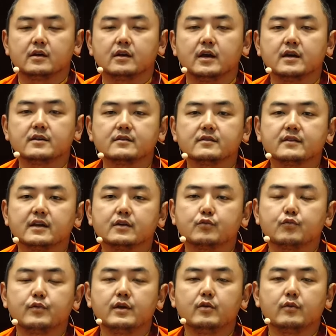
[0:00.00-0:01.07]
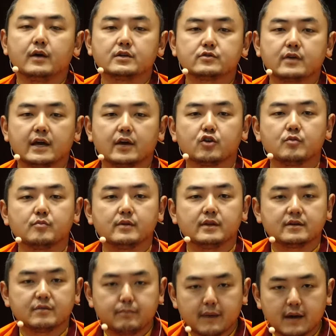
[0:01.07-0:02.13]
It is that we want to
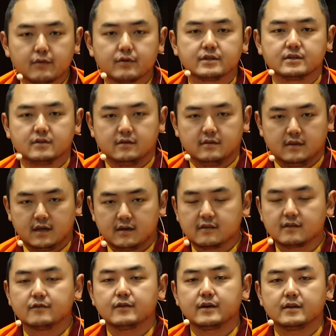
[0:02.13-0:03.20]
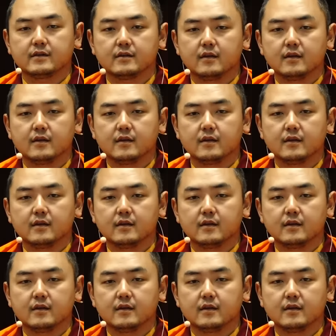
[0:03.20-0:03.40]
accumulate merit. That is the one.